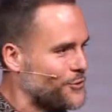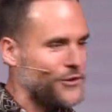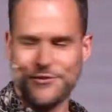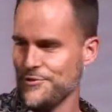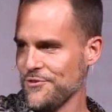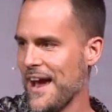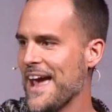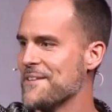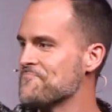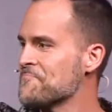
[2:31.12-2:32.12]
Christian,
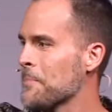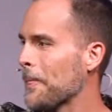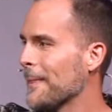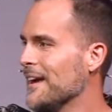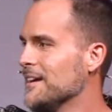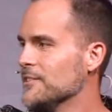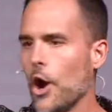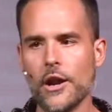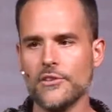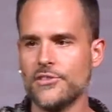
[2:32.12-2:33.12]
right?
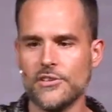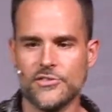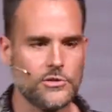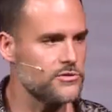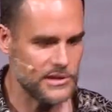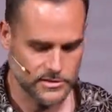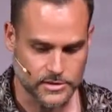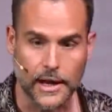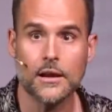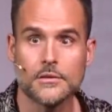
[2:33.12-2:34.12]
Lord, is this you? Jesus is
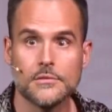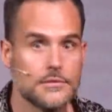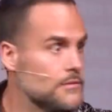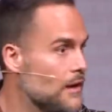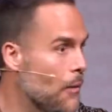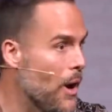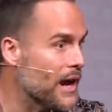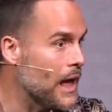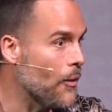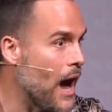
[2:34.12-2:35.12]
like, I'm walking
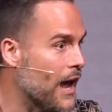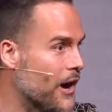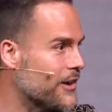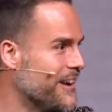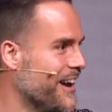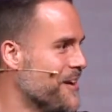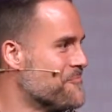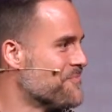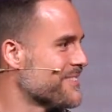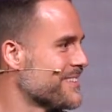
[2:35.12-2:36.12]
on water, you know.
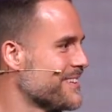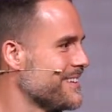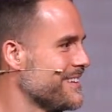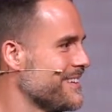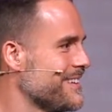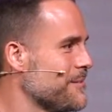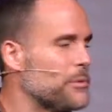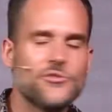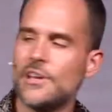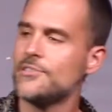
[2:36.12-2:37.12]

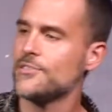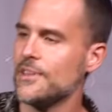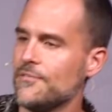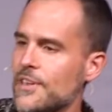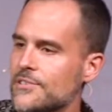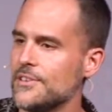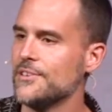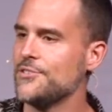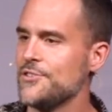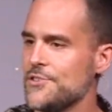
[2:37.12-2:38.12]
But Jesus, if this
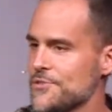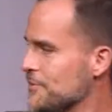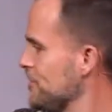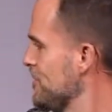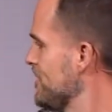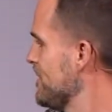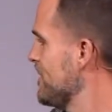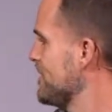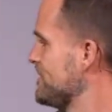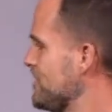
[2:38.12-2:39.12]
is you,
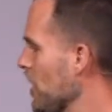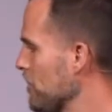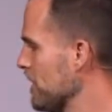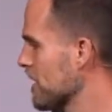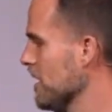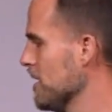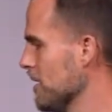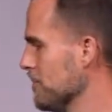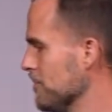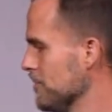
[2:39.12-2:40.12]
tell me to
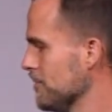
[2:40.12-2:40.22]
come